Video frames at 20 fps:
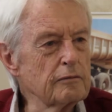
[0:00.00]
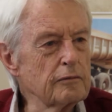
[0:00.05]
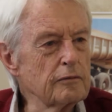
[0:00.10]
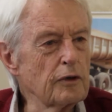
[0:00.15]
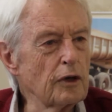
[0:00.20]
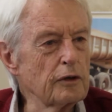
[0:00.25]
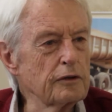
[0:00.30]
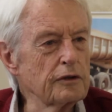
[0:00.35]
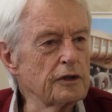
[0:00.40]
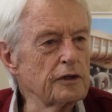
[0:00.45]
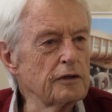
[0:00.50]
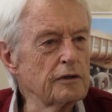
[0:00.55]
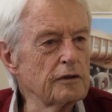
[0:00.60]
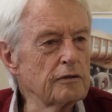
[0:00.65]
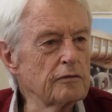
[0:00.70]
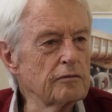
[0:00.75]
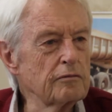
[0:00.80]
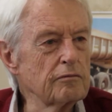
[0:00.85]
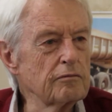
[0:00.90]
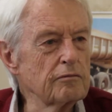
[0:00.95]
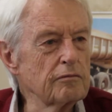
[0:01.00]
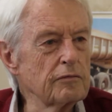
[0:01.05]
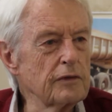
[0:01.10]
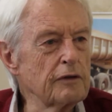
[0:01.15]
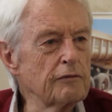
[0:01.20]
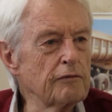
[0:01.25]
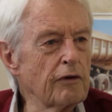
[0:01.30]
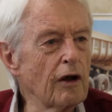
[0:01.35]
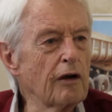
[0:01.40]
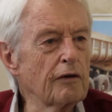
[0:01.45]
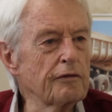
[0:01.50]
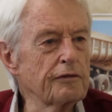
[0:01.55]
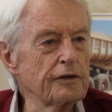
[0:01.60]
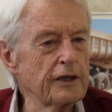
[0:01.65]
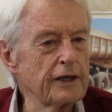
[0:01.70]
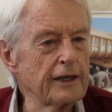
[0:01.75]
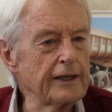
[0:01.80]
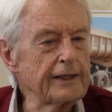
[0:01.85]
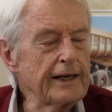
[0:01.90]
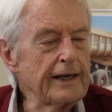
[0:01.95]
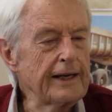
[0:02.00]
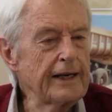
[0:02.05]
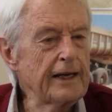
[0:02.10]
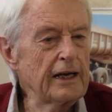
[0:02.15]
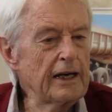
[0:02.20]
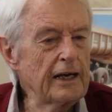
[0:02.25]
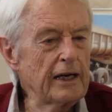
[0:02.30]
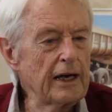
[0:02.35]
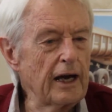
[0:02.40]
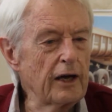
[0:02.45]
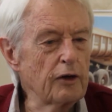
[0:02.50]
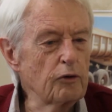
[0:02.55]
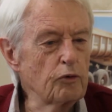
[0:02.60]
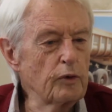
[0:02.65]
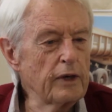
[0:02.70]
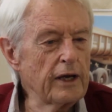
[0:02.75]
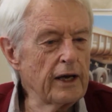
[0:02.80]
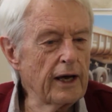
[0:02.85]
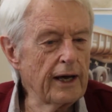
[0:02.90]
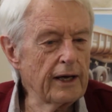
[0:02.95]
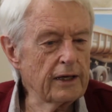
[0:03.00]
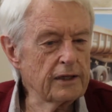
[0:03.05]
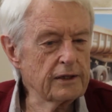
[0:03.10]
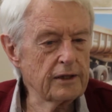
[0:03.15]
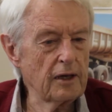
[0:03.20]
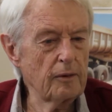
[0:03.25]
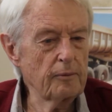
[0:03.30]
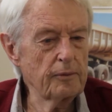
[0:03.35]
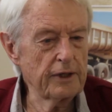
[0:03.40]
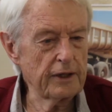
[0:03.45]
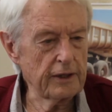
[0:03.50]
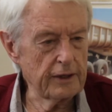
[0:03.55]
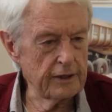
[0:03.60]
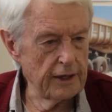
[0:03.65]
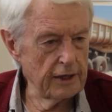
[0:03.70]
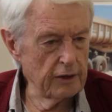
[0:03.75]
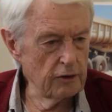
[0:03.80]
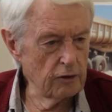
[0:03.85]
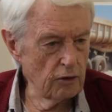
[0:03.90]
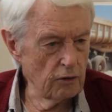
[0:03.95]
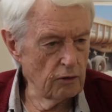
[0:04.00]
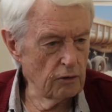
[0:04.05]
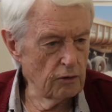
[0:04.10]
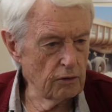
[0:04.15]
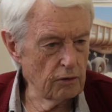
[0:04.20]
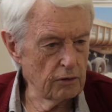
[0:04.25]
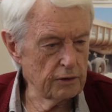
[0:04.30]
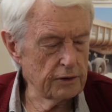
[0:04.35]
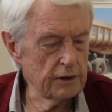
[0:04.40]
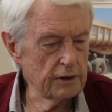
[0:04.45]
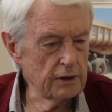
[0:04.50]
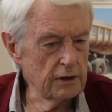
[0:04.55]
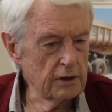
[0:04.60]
got involved in it, and we had something then called